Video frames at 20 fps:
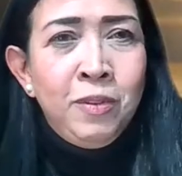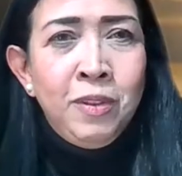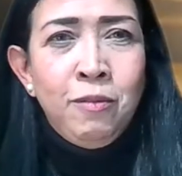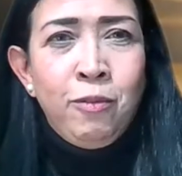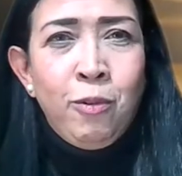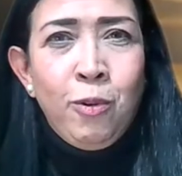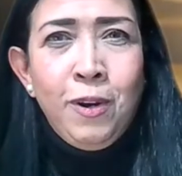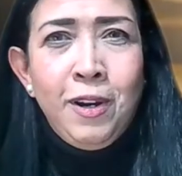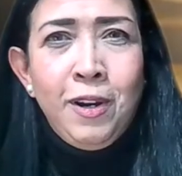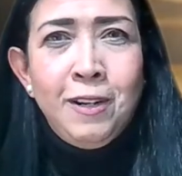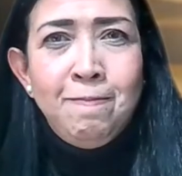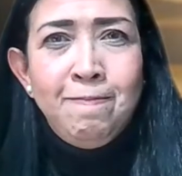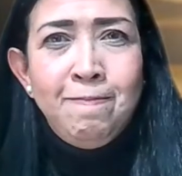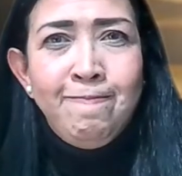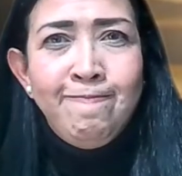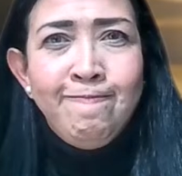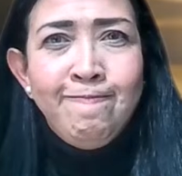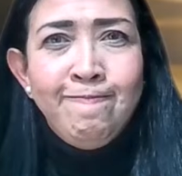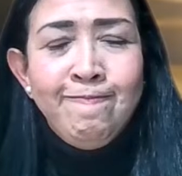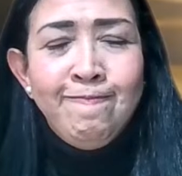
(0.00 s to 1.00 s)
moving forward.
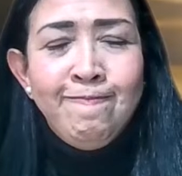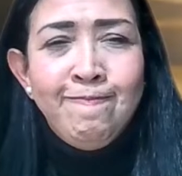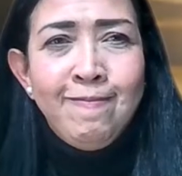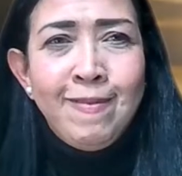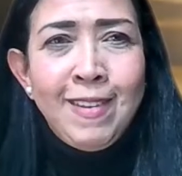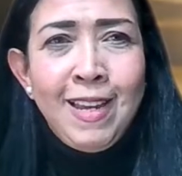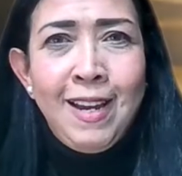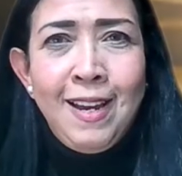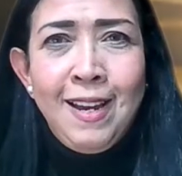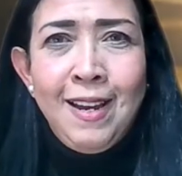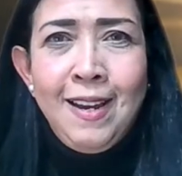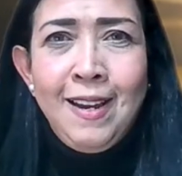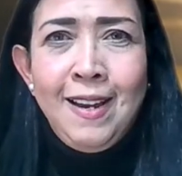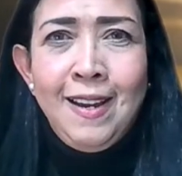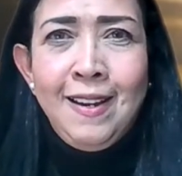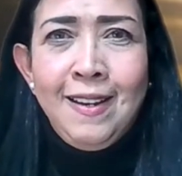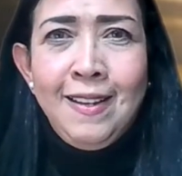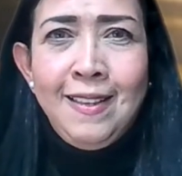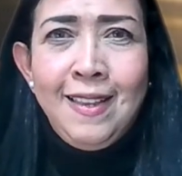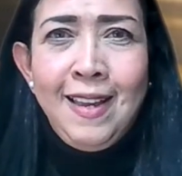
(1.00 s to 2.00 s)

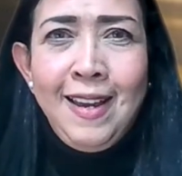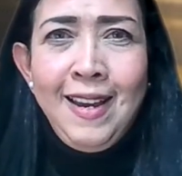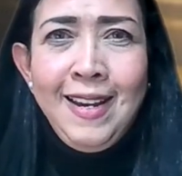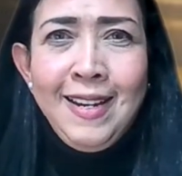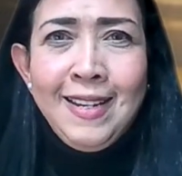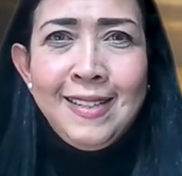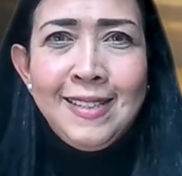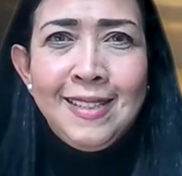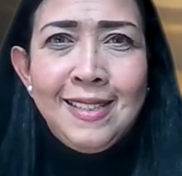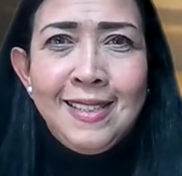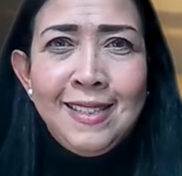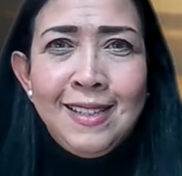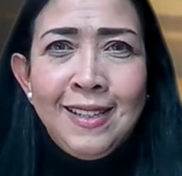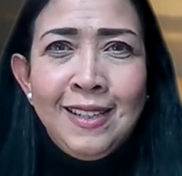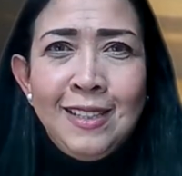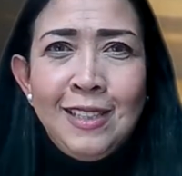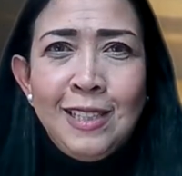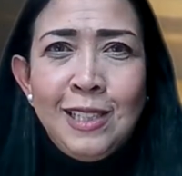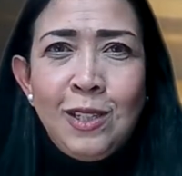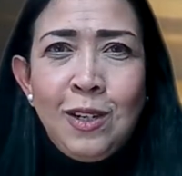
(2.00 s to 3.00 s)
Thanks. I'm
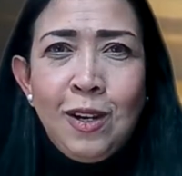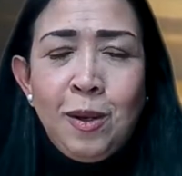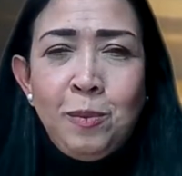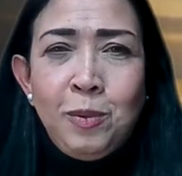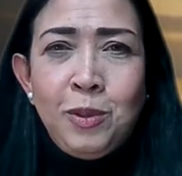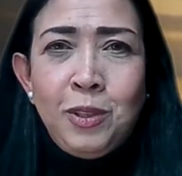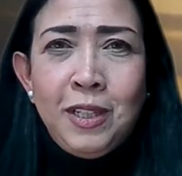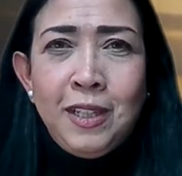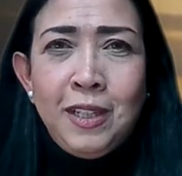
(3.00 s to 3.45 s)
going to stop